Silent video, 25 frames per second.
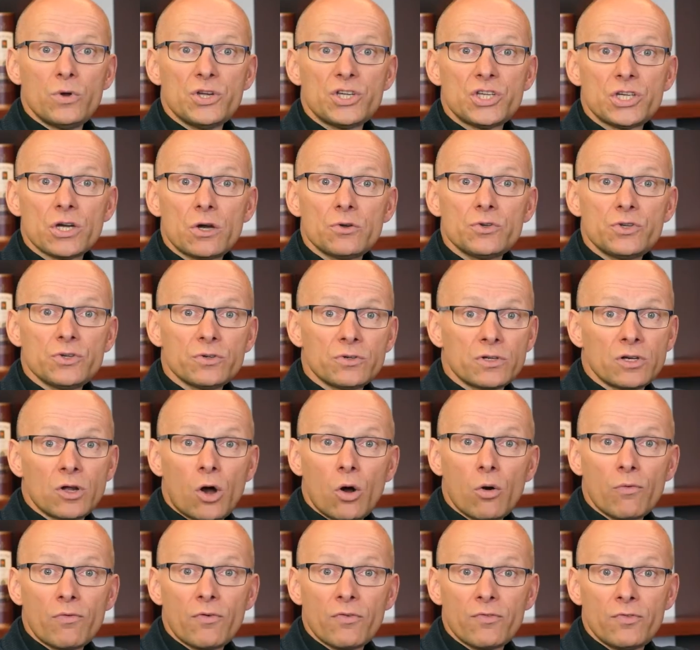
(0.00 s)
We showed you an
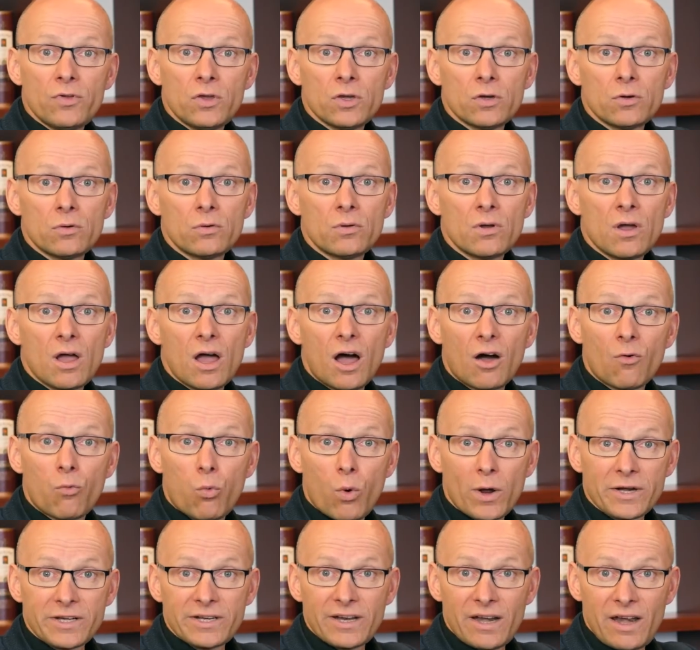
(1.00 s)
overview of
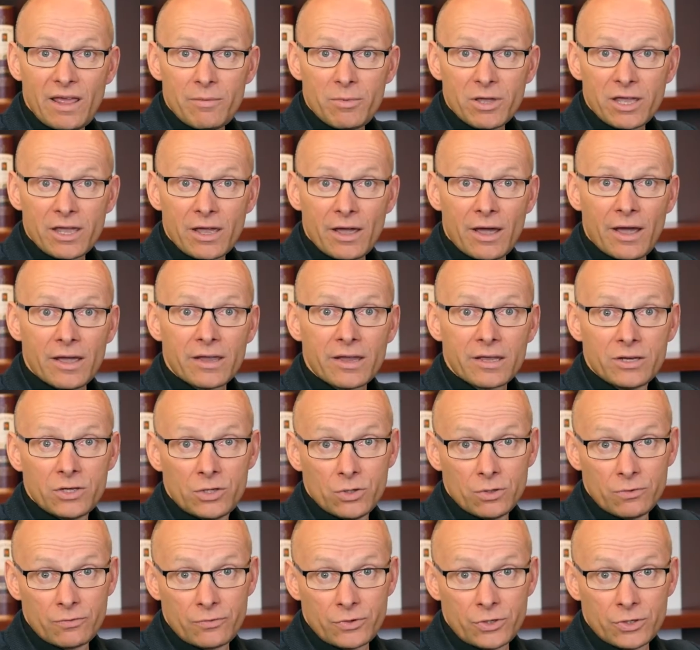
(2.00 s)
what Dynamic AI can
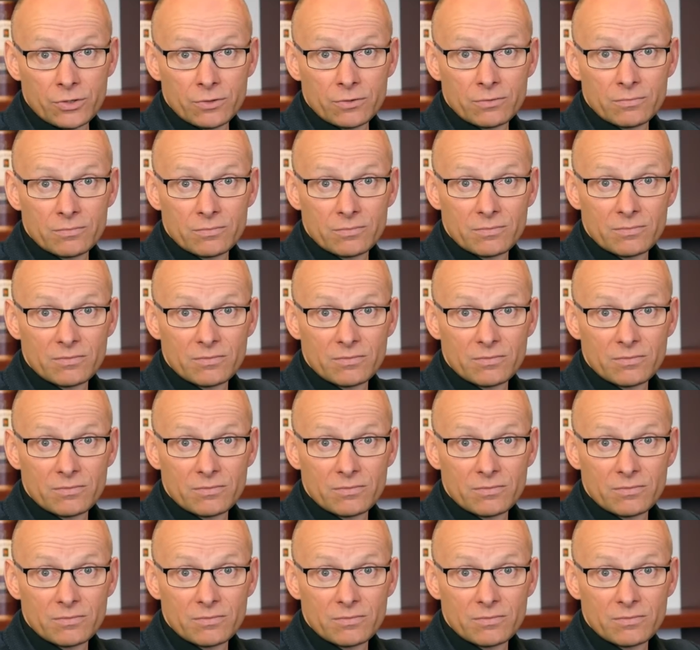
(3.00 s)
do for you.